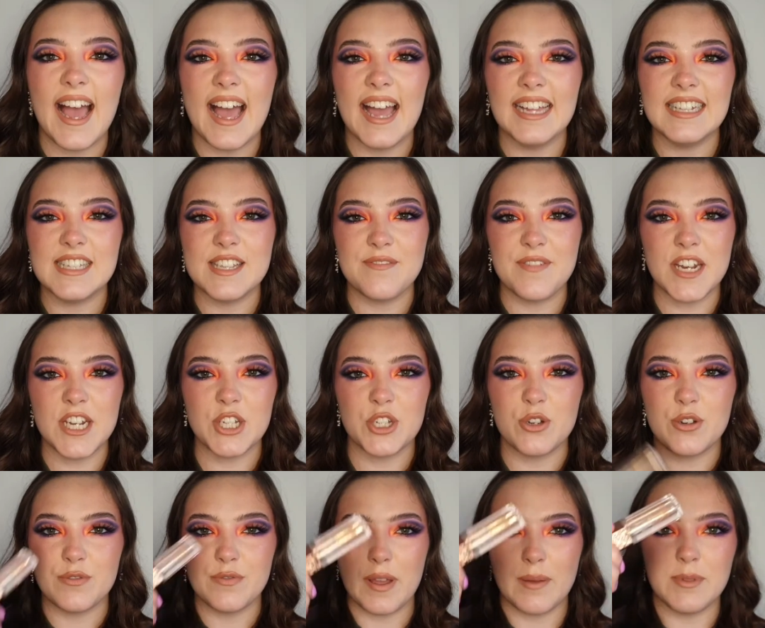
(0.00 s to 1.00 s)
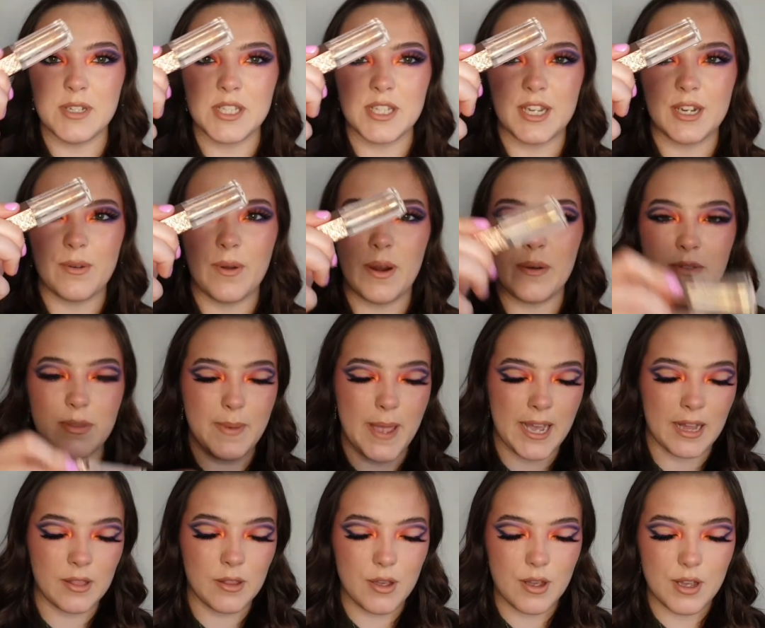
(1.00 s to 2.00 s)
And to finish off, I'm just going to go in with a bit
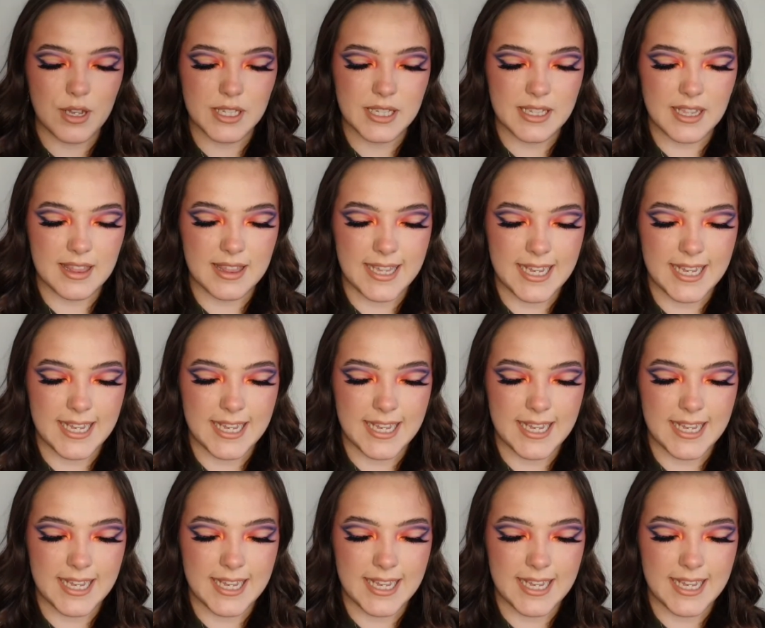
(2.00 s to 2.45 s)
of gloss.